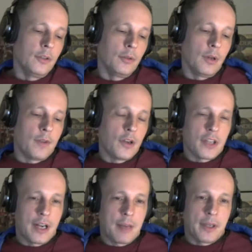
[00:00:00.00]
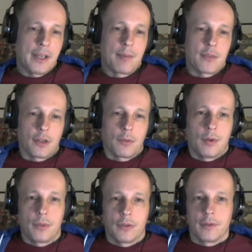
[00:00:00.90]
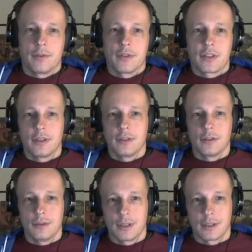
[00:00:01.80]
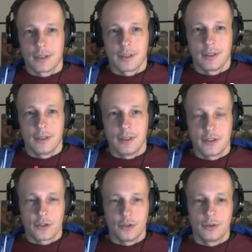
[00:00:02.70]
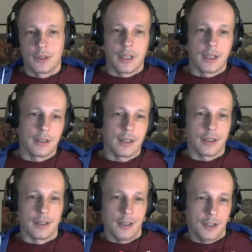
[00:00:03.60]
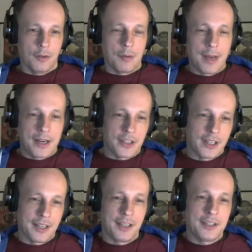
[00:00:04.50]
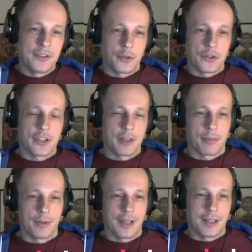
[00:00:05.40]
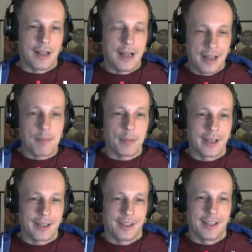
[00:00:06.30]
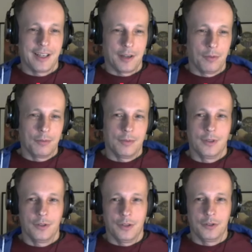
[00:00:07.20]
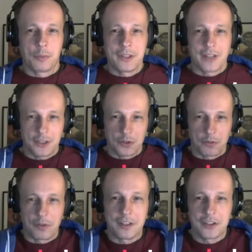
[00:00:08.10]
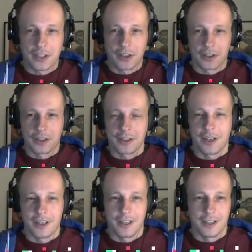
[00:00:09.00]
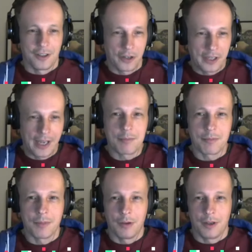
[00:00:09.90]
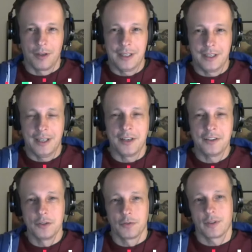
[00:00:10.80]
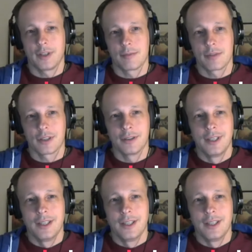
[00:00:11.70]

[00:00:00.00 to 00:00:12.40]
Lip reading: knew folks at Epic Games. So at one point we were still in school, and we managed to get an internship at Epic on the pretext of finishing our game in a deal for them. So